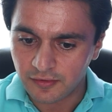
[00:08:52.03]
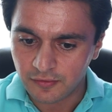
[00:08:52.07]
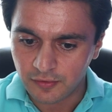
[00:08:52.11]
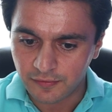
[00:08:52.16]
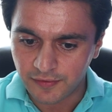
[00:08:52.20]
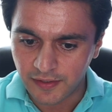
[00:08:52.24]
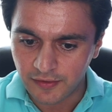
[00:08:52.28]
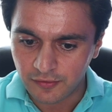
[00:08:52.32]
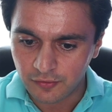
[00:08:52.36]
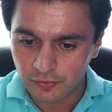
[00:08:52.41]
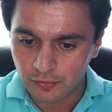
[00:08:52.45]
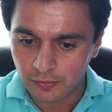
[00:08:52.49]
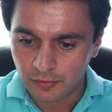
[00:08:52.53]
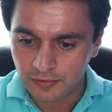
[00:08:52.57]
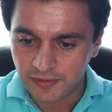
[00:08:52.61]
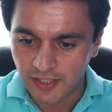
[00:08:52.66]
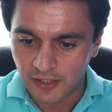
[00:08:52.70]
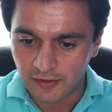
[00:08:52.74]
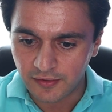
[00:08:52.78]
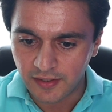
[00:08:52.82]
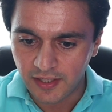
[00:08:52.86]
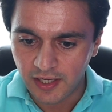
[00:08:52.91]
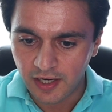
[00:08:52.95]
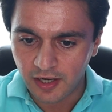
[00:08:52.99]
So if I scroll
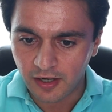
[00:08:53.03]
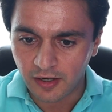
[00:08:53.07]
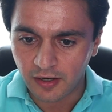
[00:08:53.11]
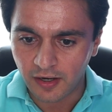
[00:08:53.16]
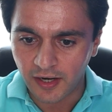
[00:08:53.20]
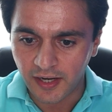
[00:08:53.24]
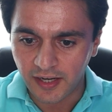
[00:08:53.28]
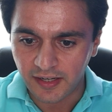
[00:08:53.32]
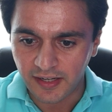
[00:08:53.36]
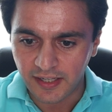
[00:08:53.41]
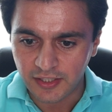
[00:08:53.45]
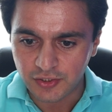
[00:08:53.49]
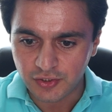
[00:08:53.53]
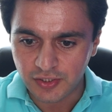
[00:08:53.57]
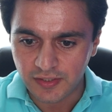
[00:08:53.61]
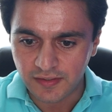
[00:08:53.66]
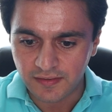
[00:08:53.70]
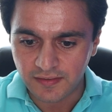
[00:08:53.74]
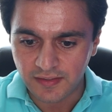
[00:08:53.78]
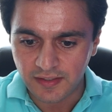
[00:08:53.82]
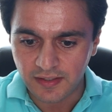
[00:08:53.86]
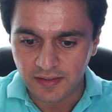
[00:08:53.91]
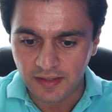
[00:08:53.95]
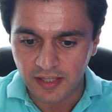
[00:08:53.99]
down here, I can actually
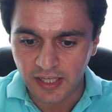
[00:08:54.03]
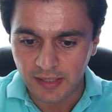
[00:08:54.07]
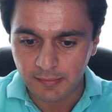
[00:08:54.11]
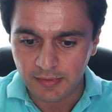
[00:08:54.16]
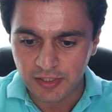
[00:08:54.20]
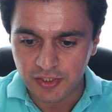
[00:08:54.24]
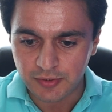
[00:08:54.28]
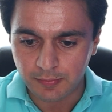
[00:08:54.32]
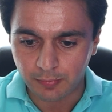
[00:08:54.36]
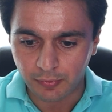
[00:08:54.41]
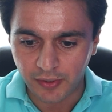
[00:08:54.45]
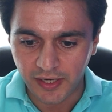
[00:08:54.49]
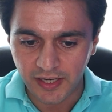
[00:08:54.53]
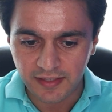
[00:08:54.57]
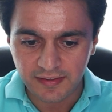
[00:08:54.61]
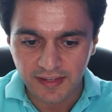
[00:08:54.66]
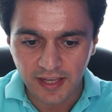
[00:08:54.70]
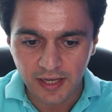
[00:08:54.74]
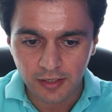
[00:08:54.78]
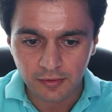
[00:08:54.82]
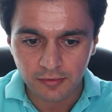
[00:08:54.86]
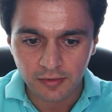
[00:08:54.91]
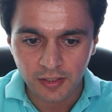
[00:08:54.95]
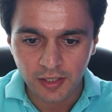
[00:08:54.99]
see the image
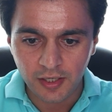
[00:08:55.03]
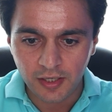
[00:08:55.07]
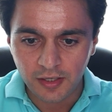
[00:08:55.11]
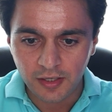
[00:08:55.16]
breakdown.